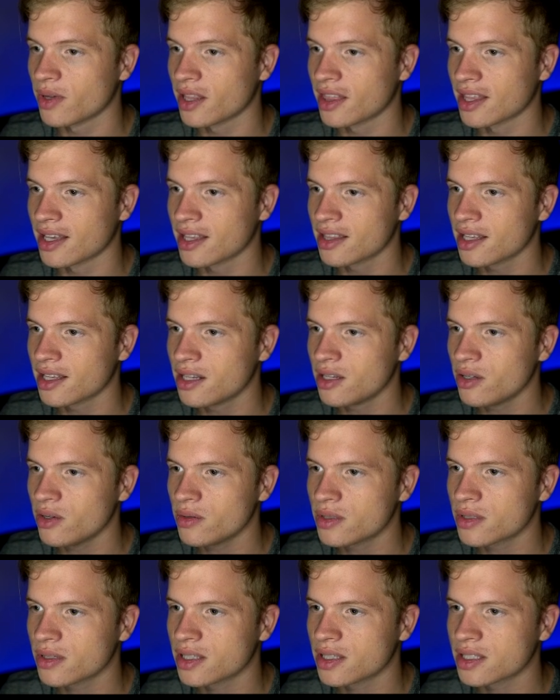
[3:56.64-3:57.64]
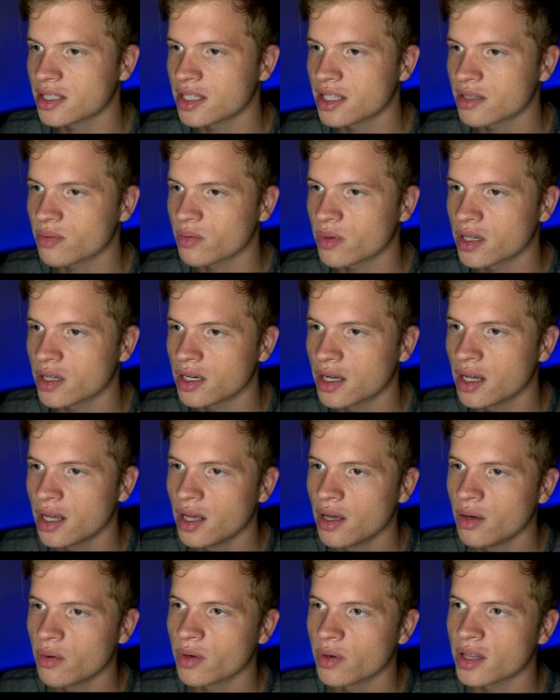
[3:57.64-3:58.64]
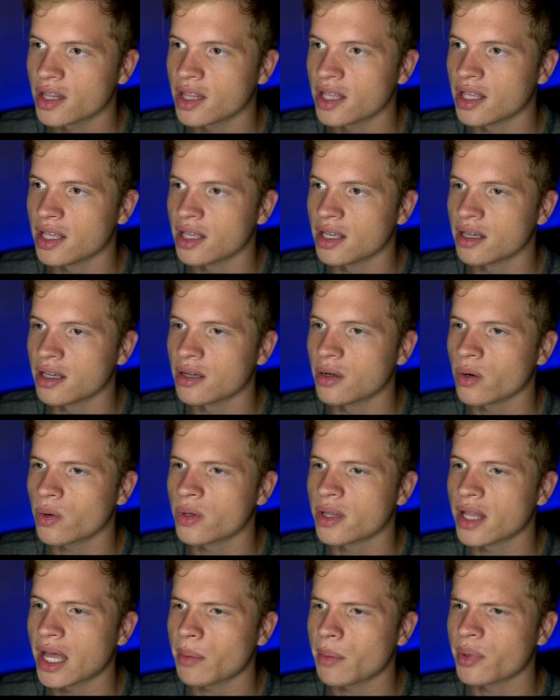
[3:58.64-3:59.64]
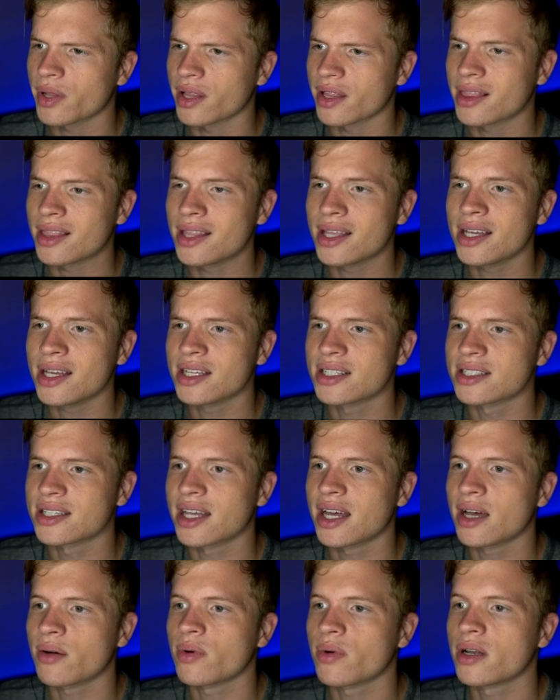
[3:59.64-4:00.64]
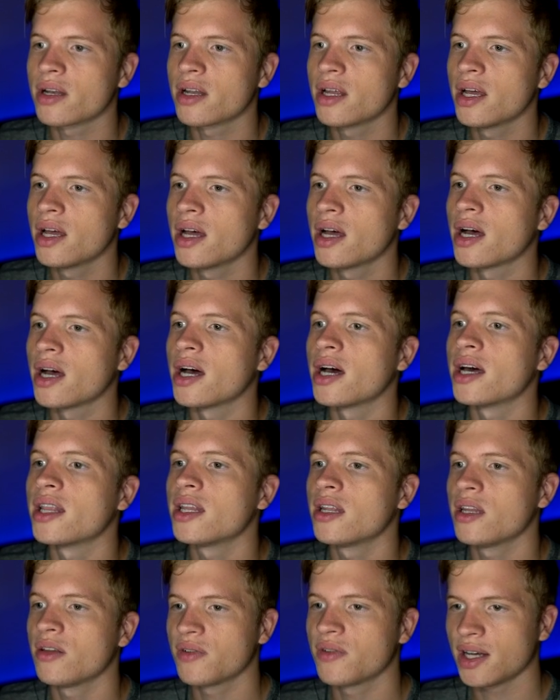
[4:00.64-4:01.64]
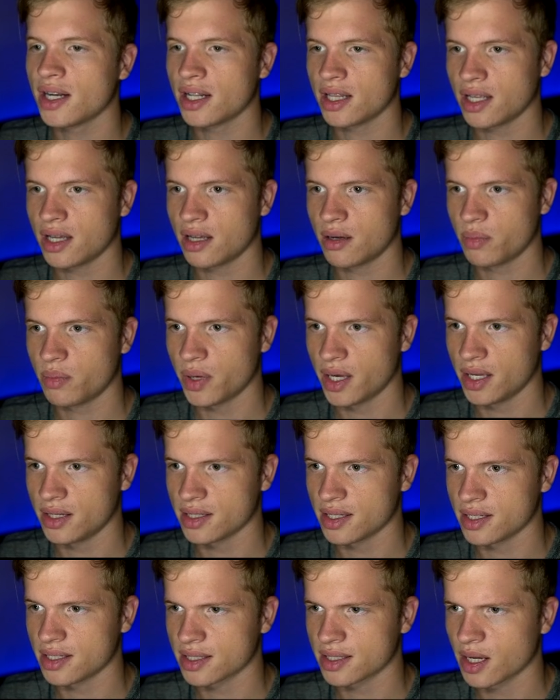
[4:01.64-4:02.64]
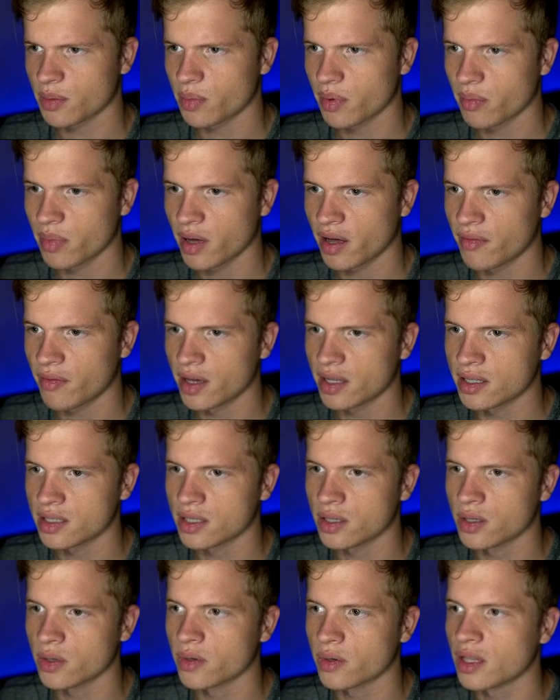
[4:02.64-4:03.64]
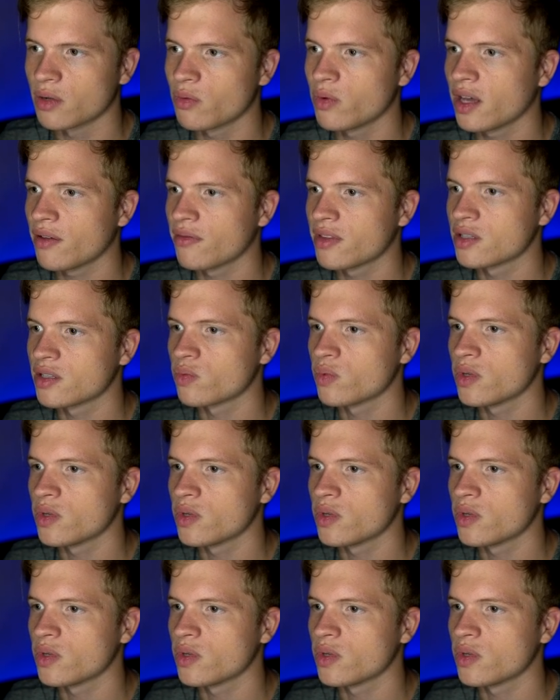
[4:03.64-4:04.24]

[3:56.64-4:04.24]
think they do. So there's this one with the golden apple, I think is that one. And then you've got a lot of paintings up above it too. And then we have these